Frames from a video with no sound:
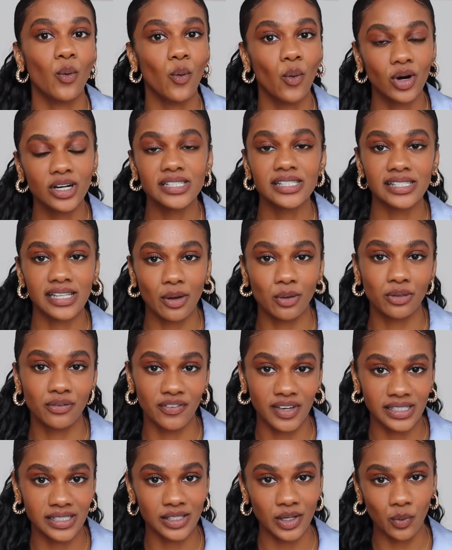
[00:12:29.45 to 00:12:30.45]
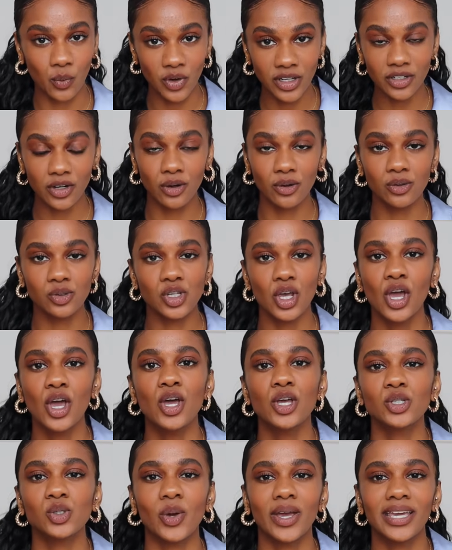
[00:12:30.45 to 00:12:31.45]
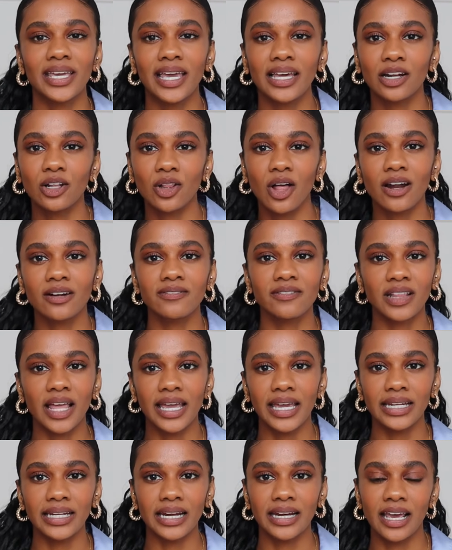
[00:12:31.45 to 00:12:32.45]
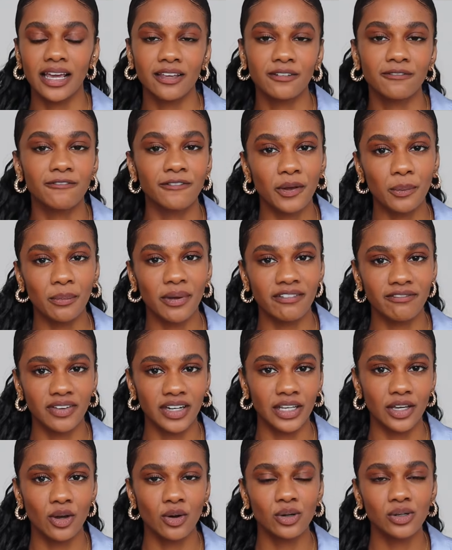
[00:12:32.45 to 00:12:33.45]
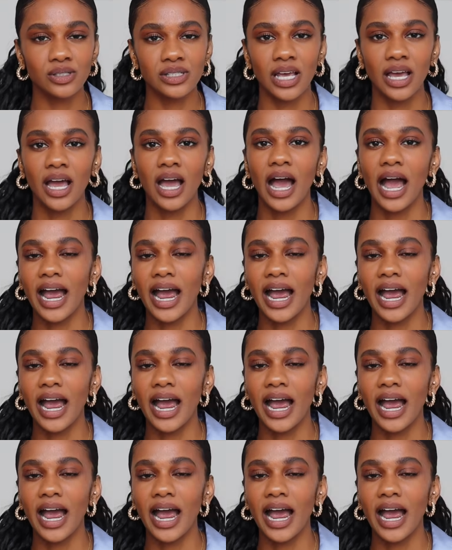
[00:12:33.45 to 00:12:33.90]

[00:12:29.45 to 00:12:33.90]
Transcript: or south facing windows so I can get a lot of light and I can film my videos.